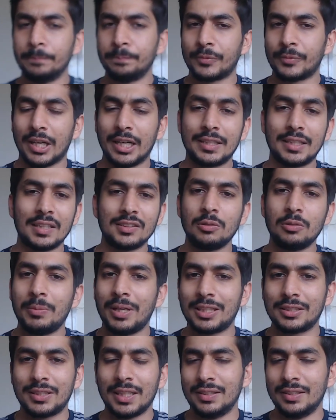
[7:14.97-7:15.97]
it doesn't
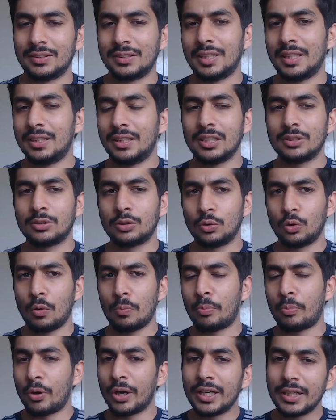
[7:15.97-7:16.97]
make sense, then there's no
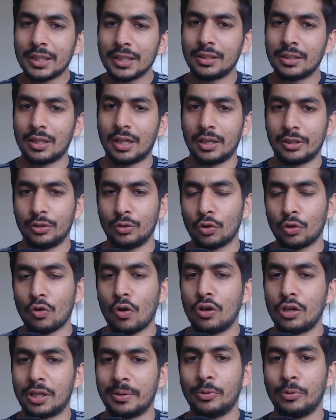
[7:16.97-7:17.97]
point in
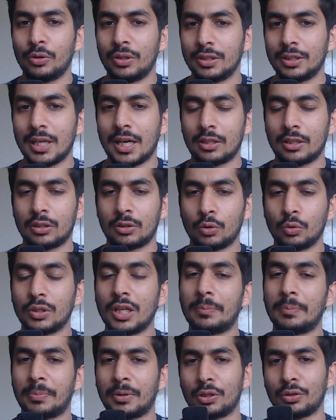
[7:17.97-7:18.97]
contributing that to
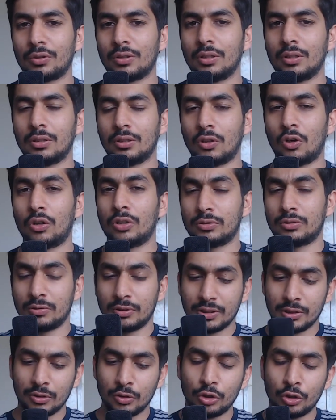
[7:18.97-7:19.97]
that particular, or
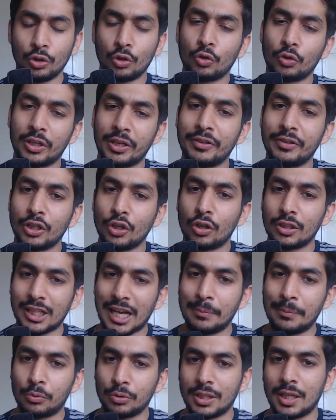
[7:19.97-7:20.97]
giving your
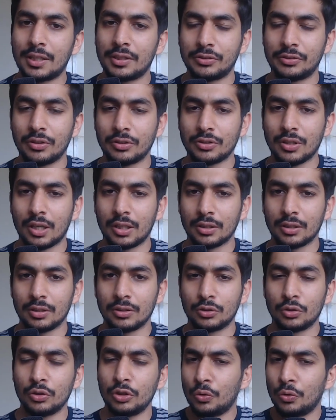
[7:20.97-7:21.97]
time to that research article.
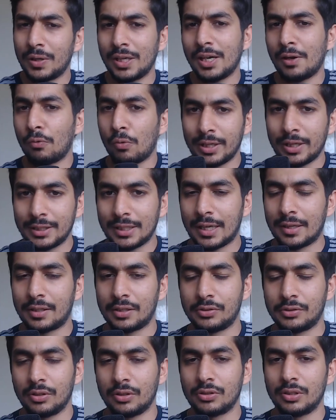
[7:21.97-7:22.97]
So you can avoid that
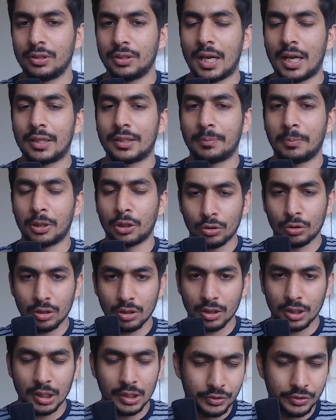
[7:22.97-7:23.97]
research in that
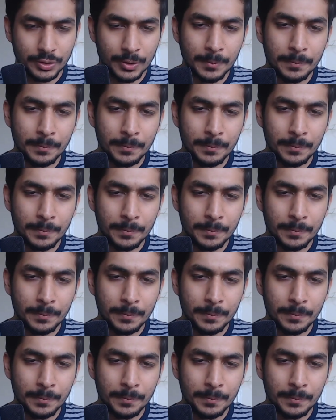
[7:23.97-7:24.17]
particular case.